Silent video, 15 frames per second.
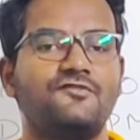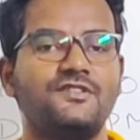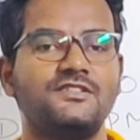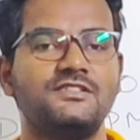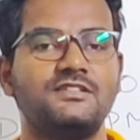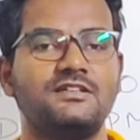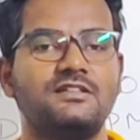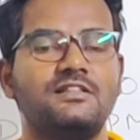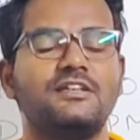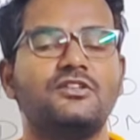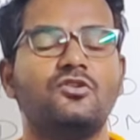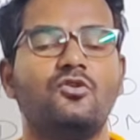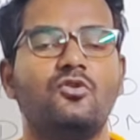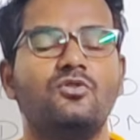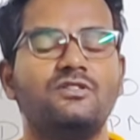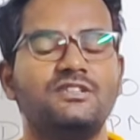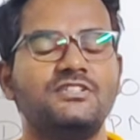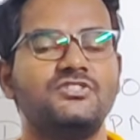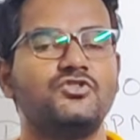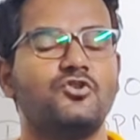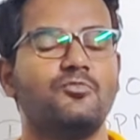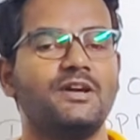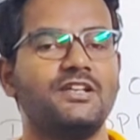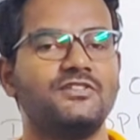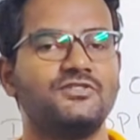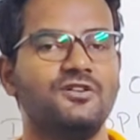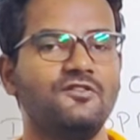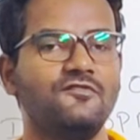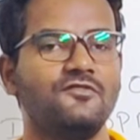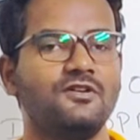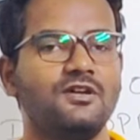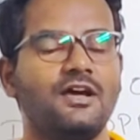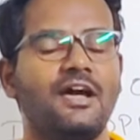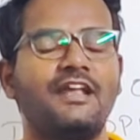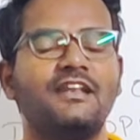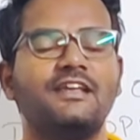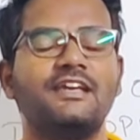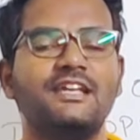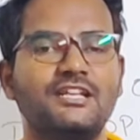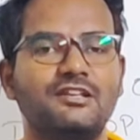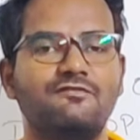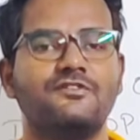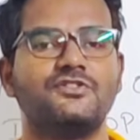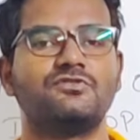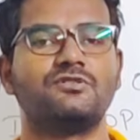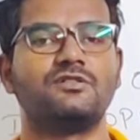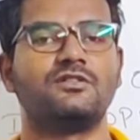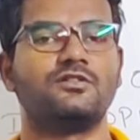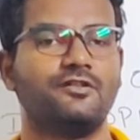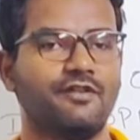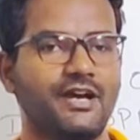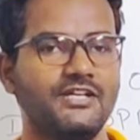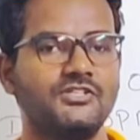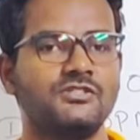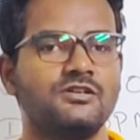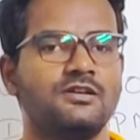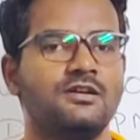physical, in all these domains of an individual, right?